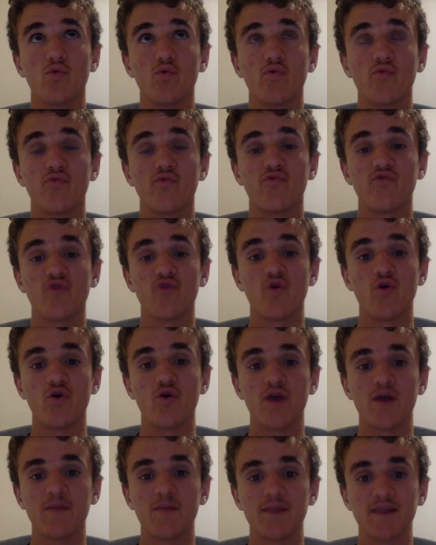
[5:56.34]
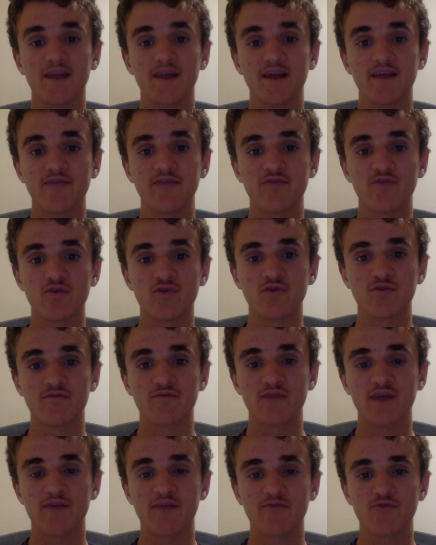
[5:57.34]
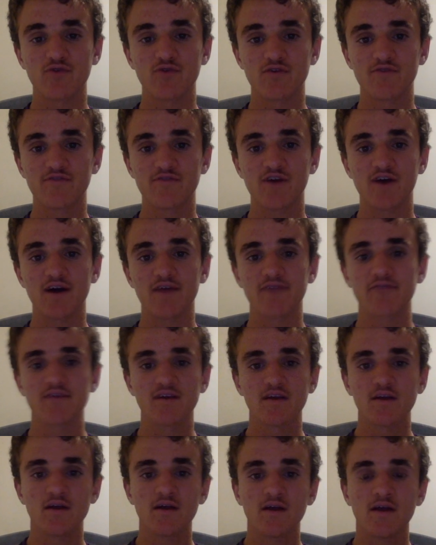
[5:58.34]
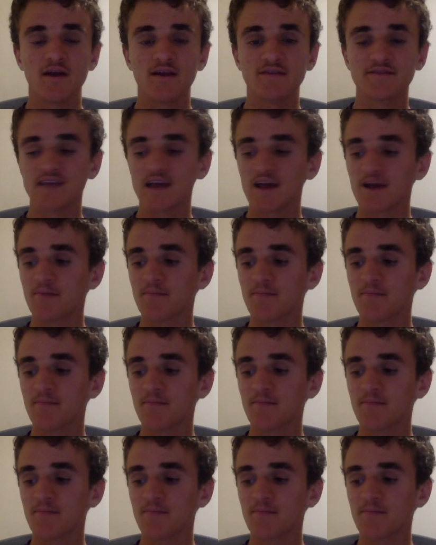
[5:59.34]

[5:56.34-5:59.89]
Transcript: 4, I believe, or round 4 or 5, down in